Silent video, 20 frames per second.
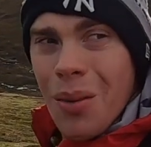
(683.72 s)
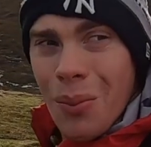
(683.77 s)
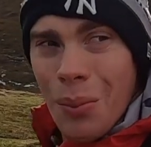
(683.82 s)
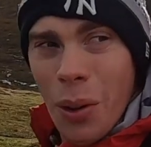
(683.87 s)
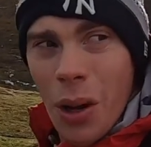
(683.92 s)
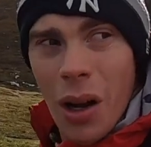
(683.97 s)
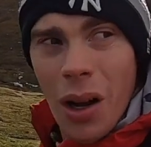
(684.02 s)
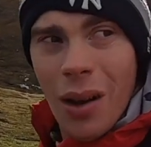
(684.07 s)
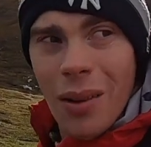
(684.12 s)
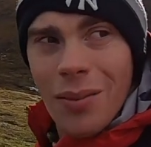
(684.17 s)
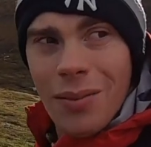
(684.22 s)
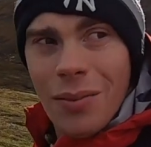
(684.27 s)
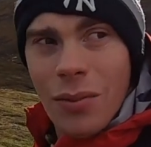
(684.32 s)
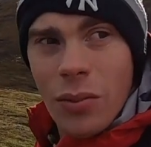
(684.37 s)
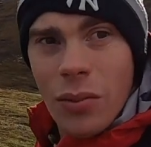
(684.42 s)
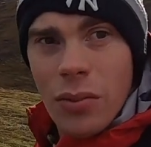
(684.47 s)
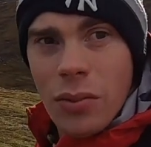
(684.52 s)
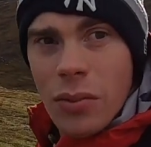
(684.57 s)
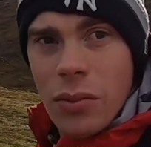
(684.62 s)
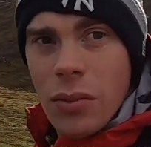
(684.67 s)
but
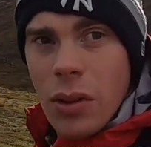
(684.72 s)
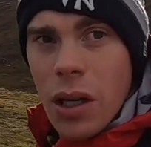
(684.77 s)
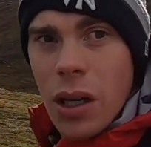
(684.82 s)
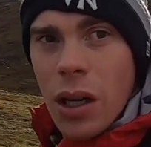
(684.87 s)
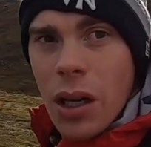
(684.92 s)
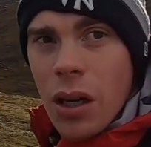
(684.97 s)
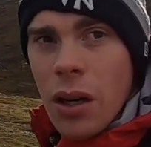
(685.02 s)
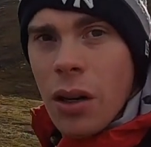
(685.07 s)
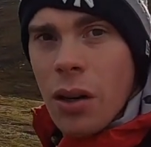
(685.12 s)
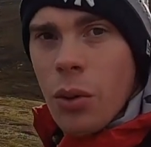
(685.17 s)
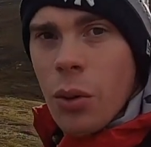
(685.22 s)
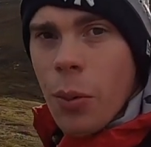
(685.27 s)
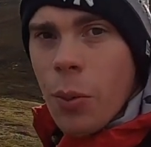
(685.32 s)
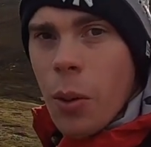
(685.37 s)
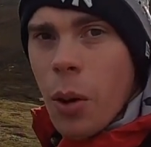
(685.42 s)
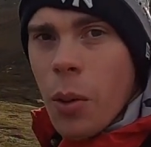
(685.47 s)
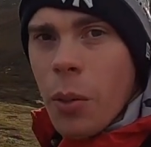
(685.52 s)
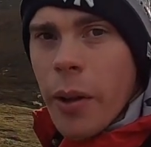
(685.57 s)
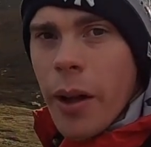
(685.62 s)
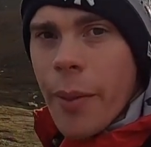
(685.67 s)
we're
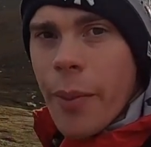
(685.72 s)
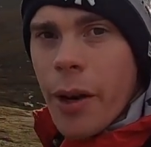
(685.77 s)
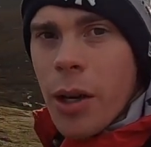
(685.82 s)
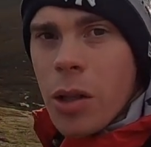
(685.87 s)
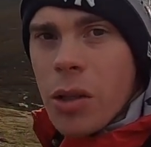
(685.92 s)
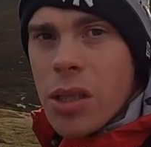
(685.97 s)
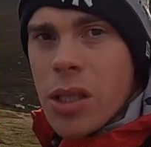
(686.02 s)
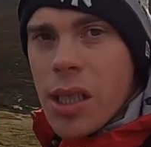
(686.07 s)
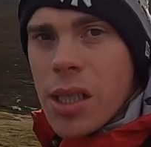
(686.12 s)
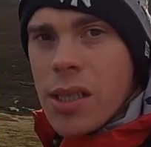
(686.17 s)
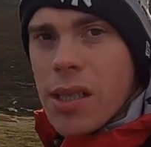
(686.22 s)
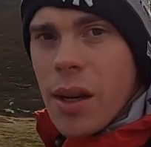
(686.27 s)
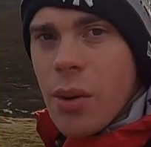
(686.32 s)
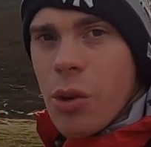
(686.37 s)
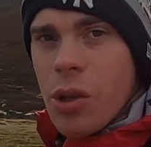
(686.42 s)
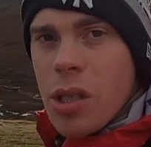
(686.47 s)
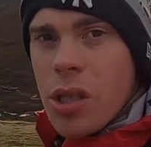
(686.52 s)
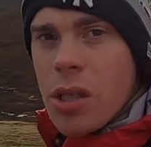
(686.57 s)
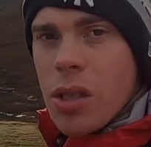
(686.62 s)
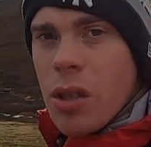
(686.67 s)
probably about 6
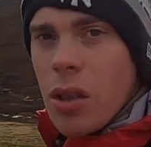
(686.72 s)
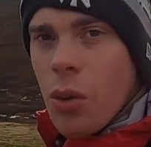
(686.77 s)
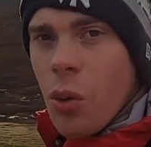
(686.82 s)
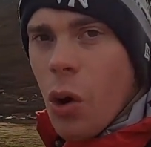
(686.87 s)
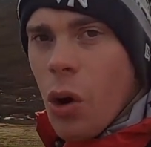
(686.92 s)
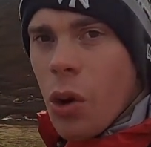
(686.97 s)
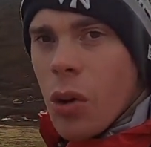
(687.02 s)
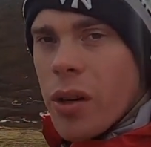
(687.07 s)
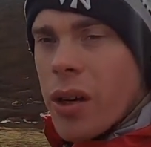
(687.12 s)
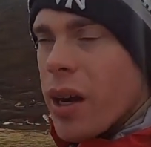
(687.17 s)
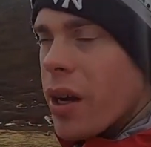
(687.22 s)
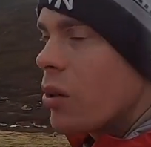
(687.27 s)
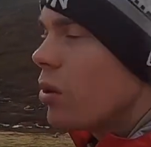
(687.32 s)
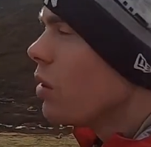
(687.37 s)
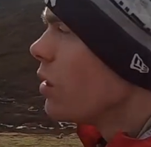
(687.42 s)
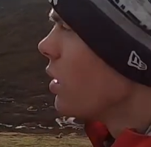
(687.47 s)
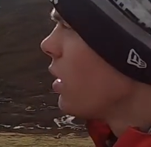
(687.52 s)
hours into the walk now,